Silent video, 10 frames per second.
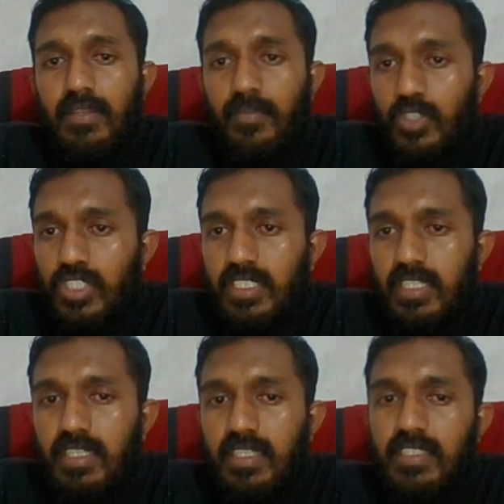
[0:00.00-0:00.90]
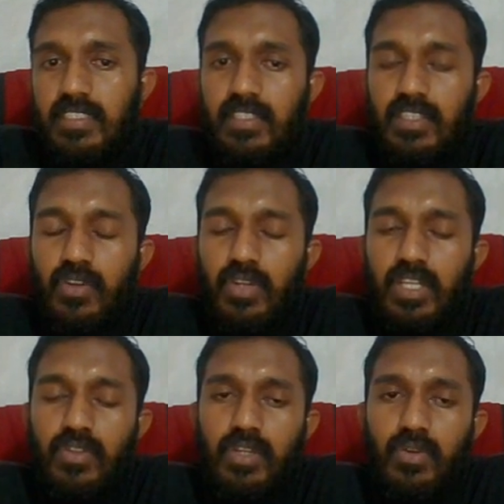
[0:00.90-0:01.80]
position is going
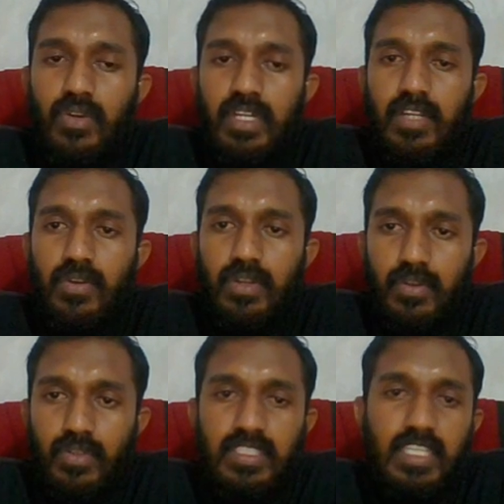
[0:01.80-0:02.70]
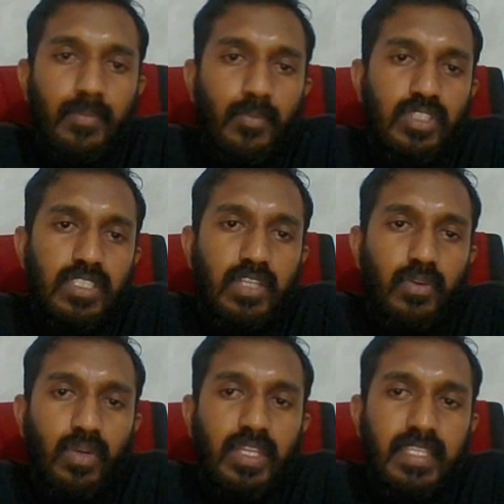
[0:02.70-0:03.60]
to the original position.
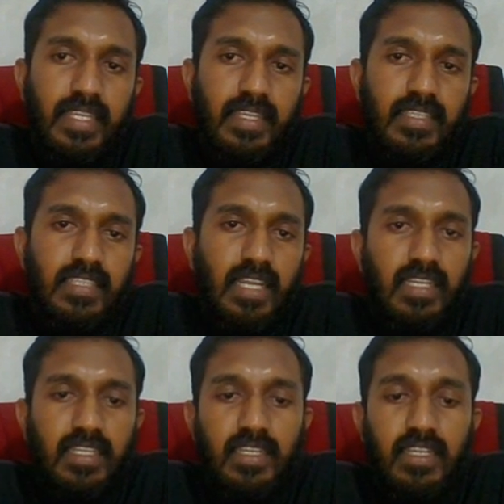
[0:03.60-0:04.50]
Only thing is knight